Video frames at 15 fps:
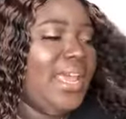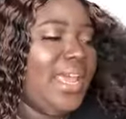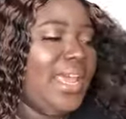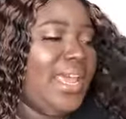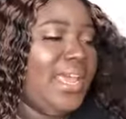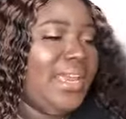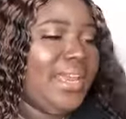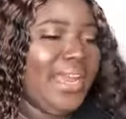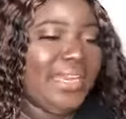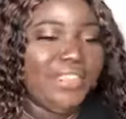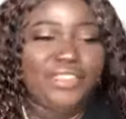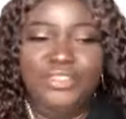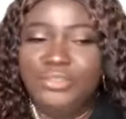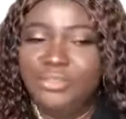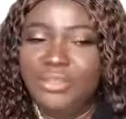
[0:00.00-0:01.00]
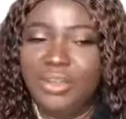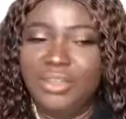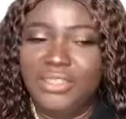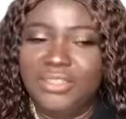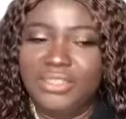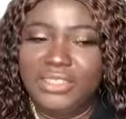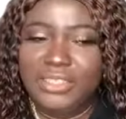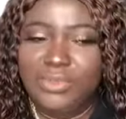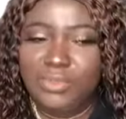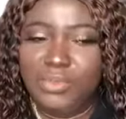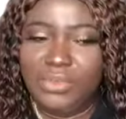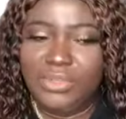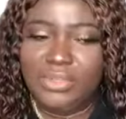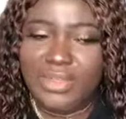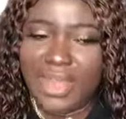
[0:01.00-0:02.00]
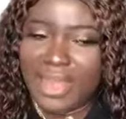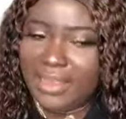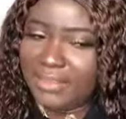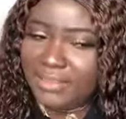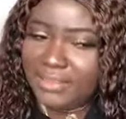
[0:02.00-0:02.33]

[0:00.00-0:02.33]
and I do not want that.